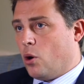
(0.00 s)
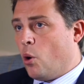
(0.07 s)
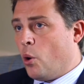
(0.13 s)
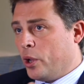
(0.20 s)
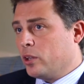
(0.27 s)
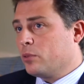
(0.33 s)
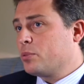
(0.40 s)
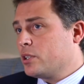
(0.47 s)

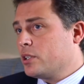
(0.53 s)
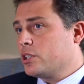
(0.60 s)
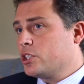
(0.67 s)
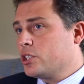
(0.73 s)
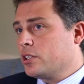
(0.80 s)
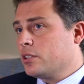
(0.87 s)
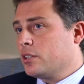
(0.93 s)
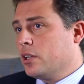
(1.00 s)
oil
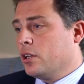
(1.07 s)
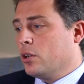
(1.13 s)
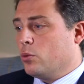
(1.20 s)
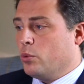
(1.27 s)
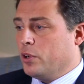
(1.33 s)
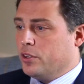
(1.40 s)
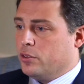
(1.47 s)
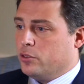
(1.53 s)
production
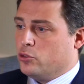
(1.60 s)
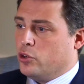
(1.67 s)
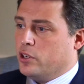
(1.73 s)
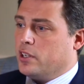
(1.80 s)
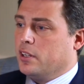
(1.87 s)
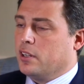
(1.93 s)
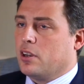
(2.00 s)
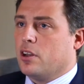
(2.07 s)
with
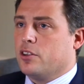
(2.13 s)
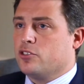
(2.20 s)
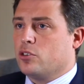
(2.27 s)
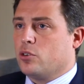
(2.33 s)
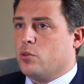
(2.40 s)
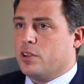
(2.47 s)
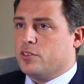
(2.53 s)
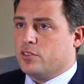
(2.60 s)
treating the
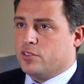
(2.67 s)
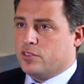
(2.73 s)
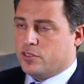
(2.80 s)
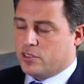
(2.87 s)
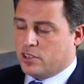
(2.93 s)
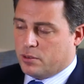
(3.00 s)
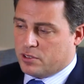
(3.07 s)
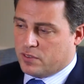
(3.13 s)
consequences
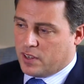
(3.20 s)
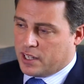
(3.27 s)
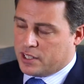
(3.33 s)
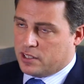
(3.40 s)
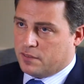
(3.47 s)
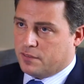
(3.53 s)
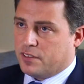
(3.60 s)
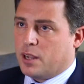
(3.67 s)
in terms of
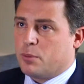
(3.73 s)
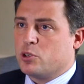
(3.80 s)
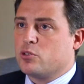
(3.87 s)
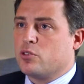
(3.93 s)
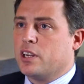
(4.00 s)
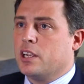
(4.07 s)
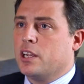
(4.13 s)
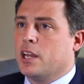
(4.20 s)

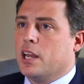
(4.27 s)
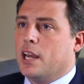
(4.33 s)
anti-inflammatory